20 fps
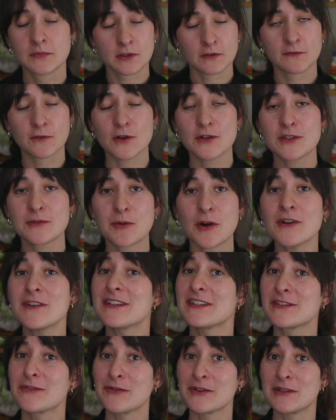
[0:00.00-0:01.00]
The first
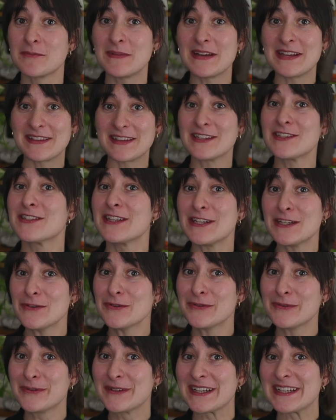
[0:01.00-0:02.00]
part is going to be things that
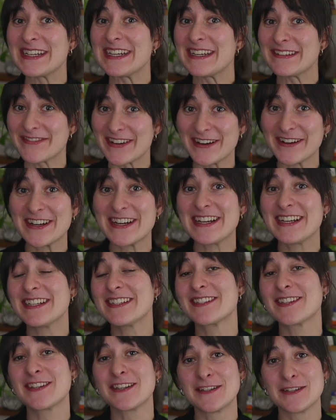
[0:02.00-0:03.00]
you can very
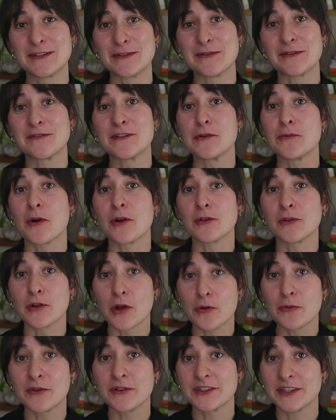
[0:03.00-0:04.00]
easily do if you are
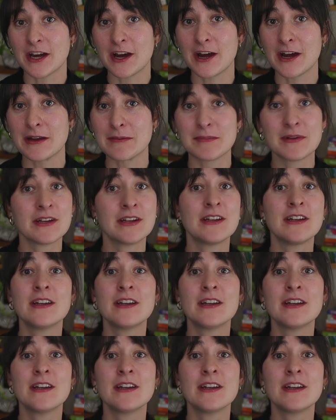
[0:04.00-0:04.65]
low on time.